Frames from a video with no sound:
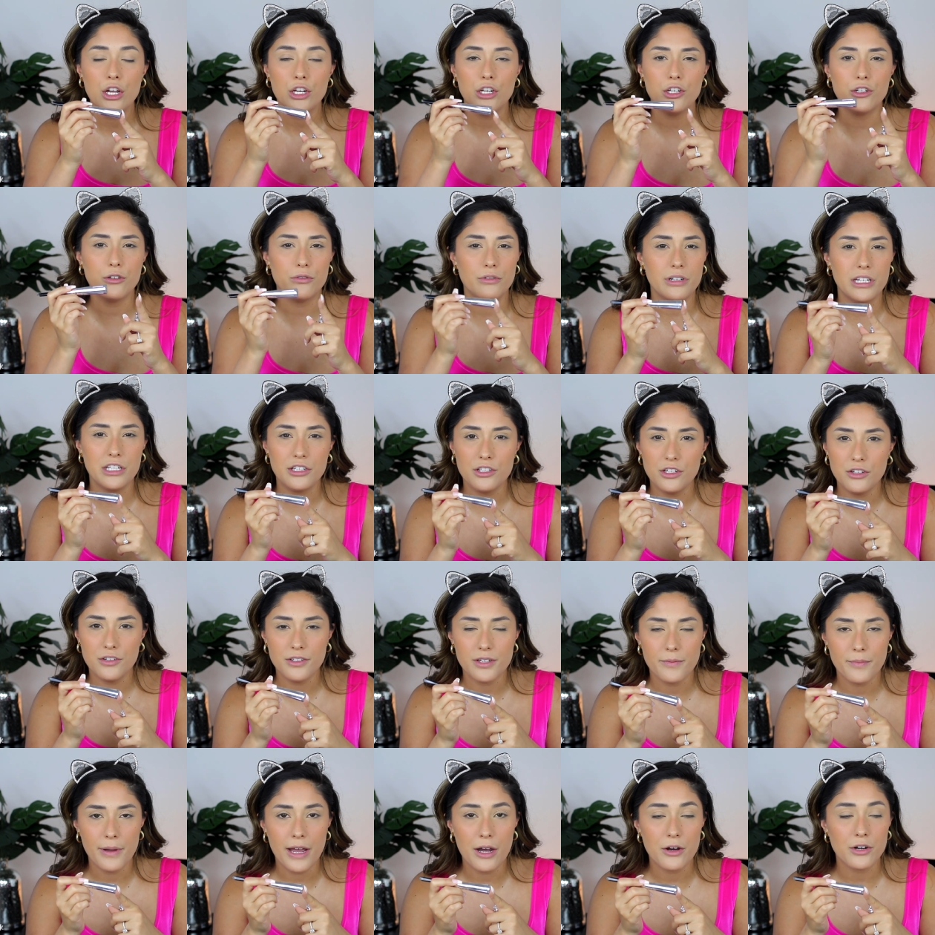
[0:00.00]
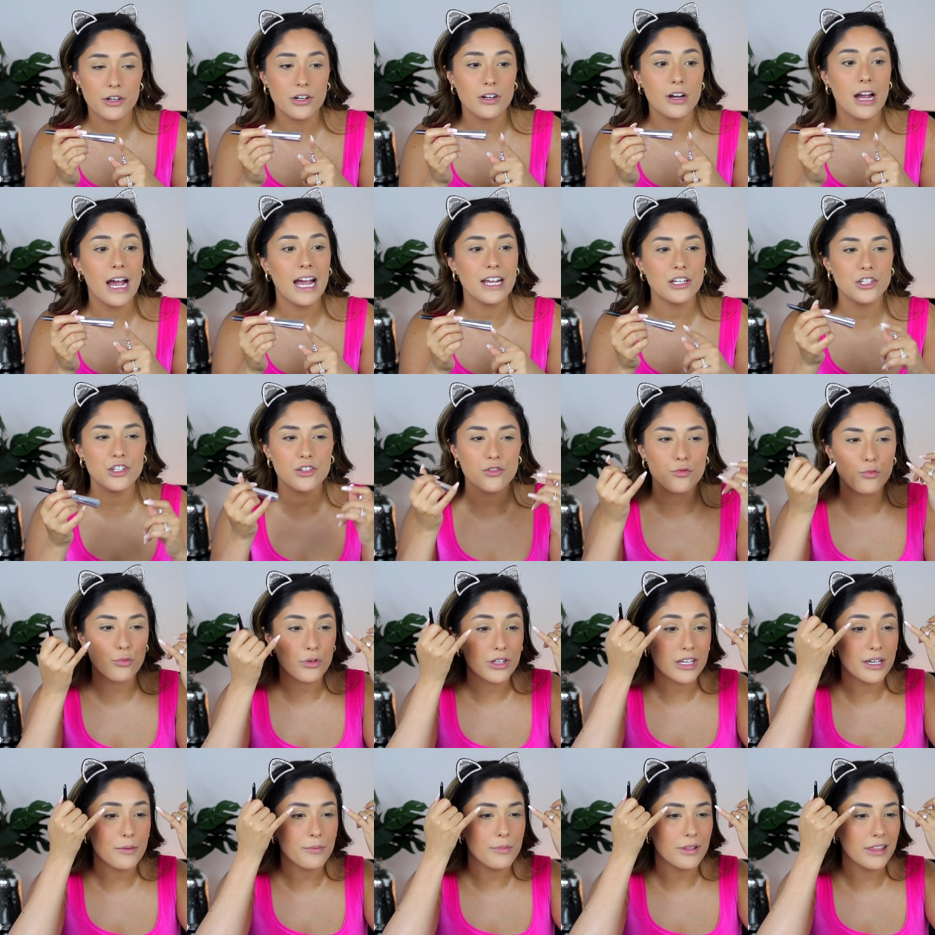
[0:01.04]
You don't need to use a powder. I just
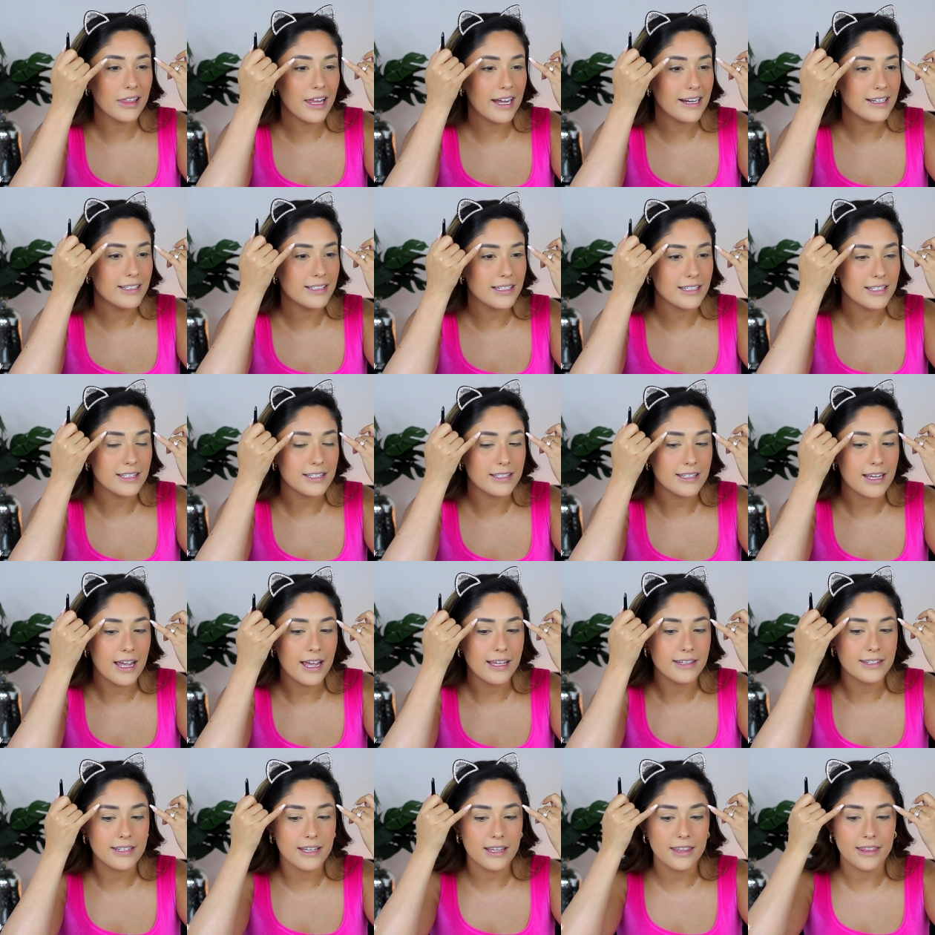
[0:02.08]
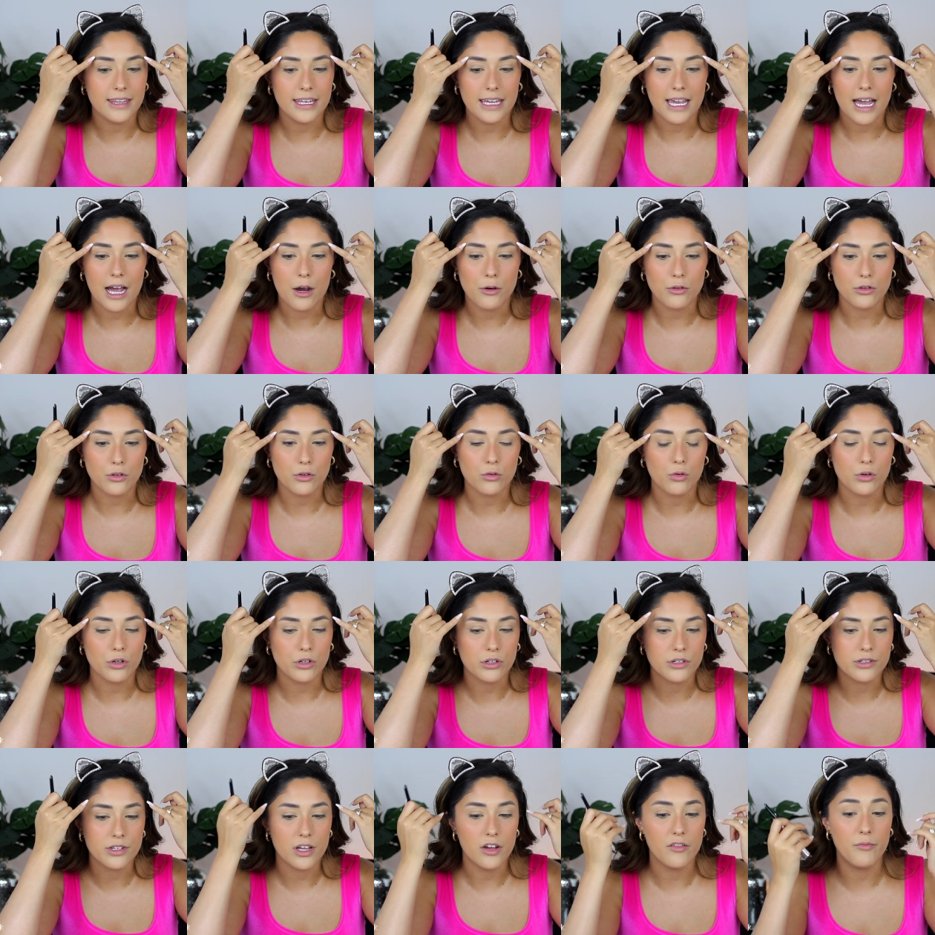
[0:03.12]
really like to set the outer
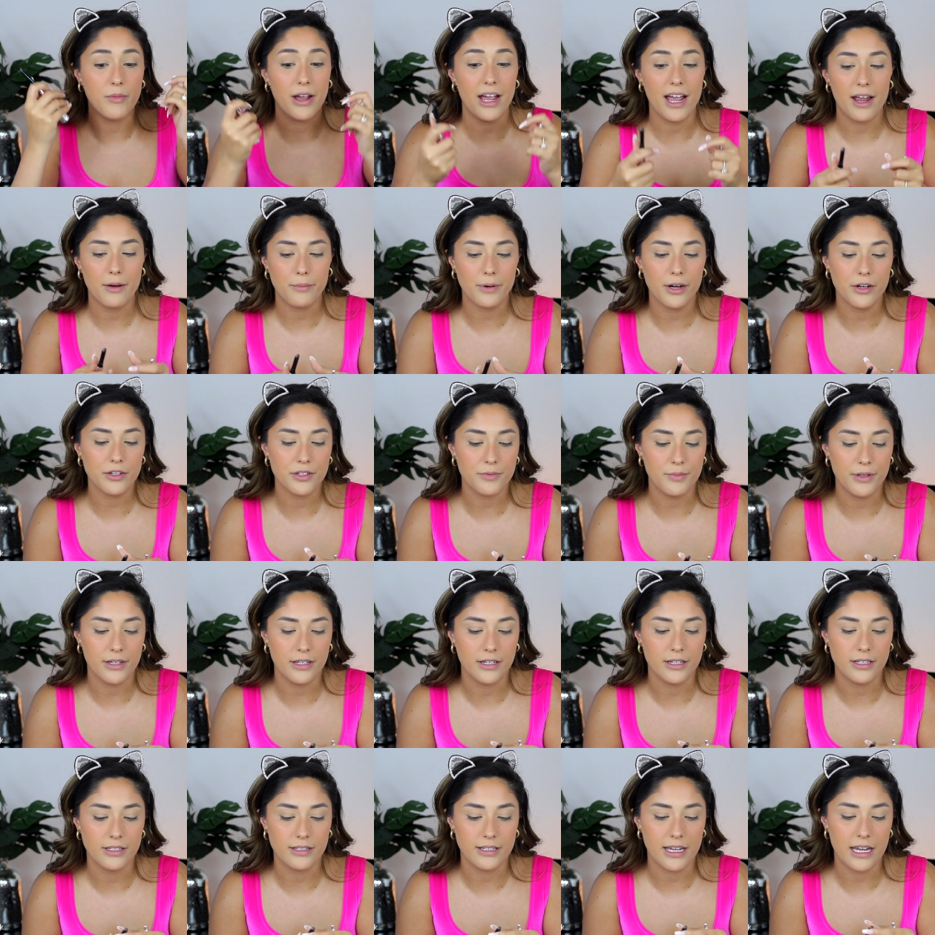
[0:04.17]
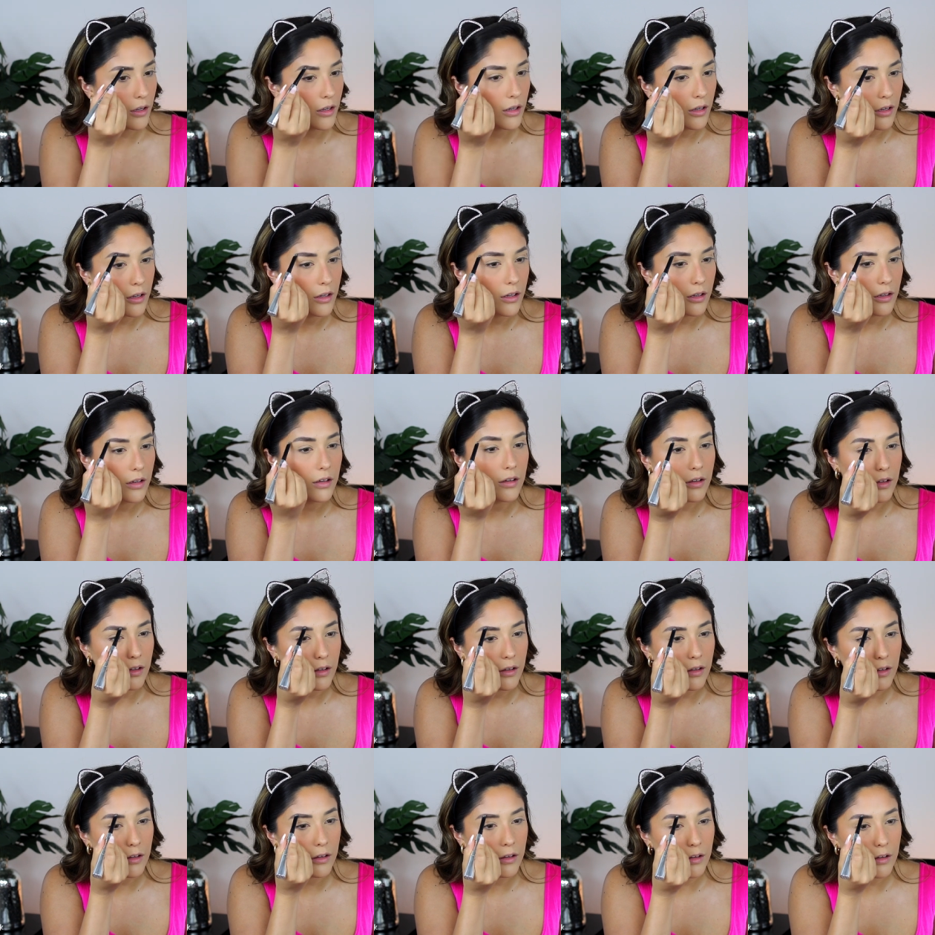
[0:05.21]
corners of my eyebrows because I don't have as much
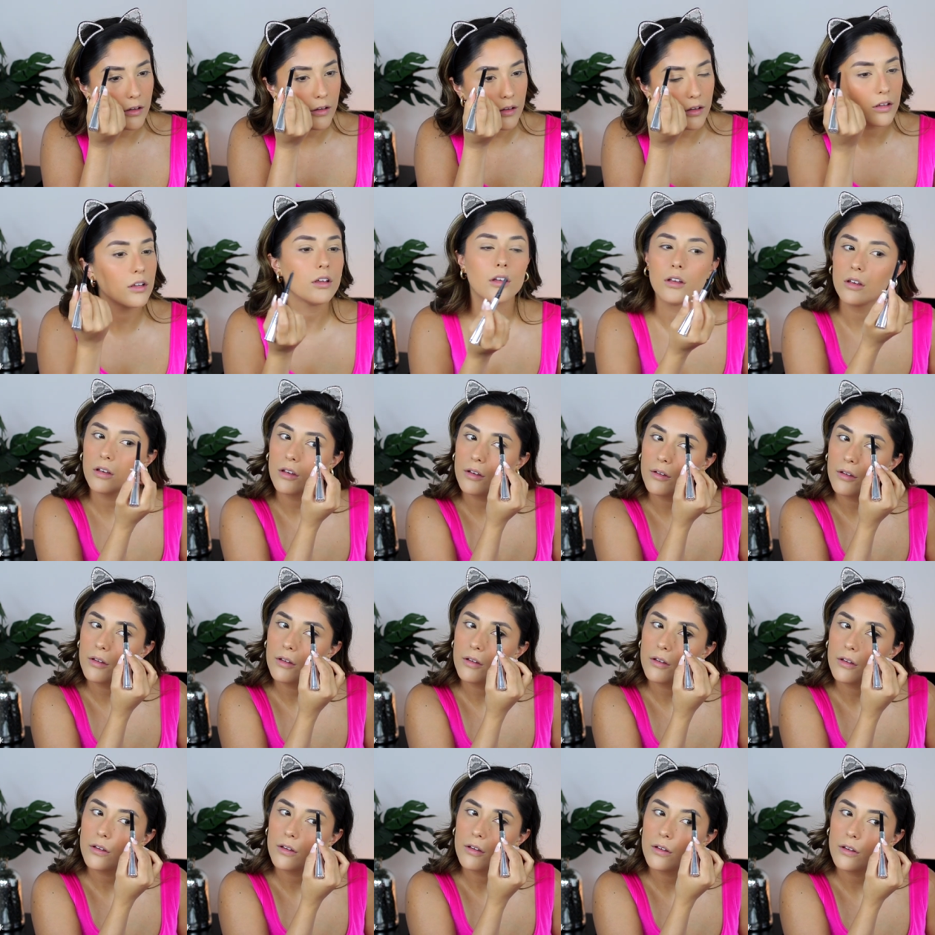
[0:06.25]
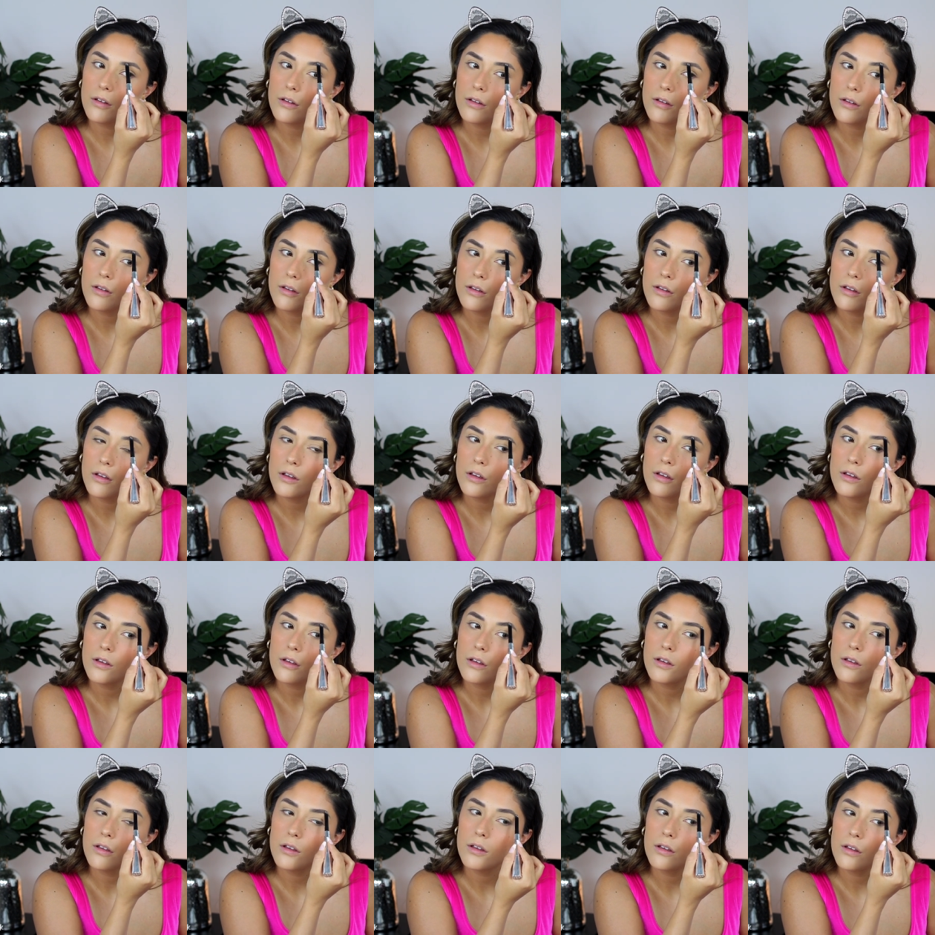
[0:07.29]
hair there. So I'm really just
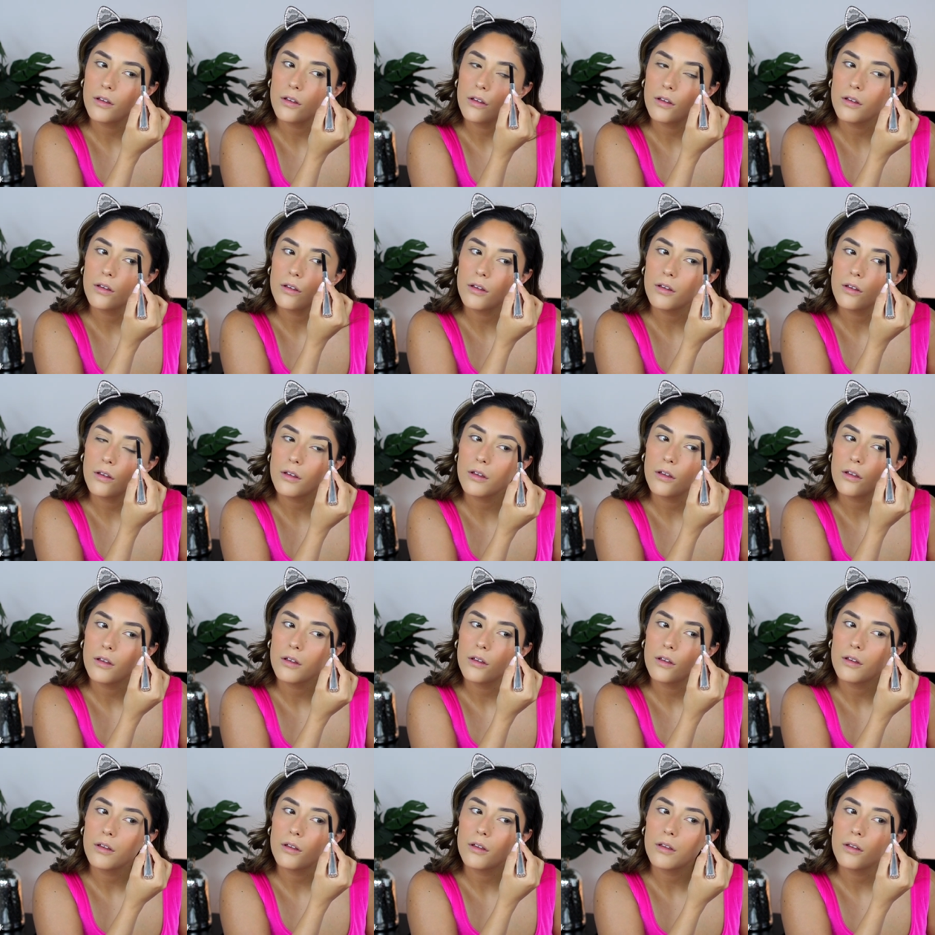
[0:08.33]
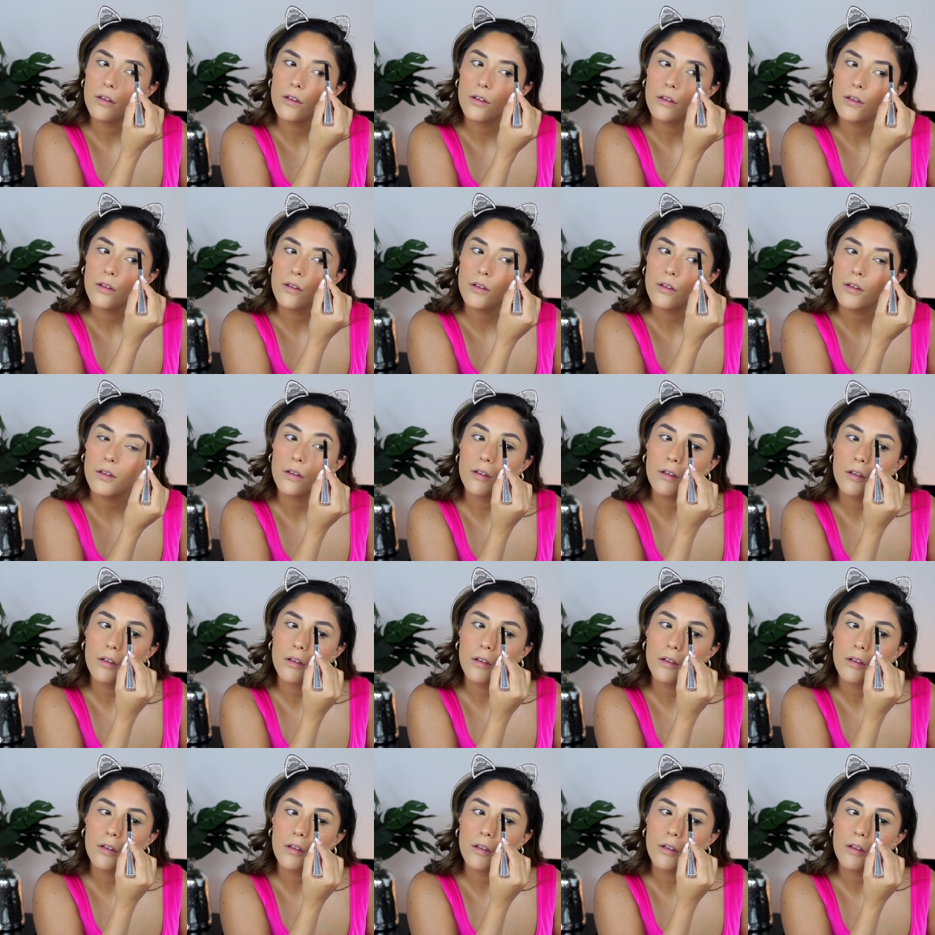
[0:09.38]
going to define them at this point.